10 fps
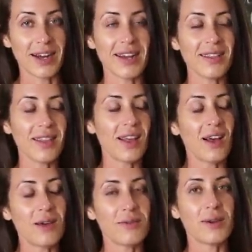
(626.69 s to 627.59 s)
I
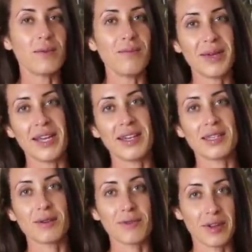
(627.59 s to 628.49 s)
love
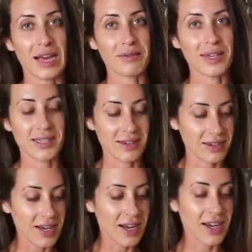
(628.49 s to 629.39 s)
beans for that reason.
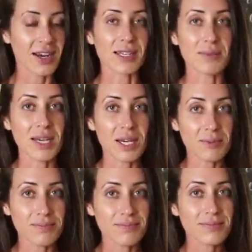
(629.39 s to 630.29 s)
Because me,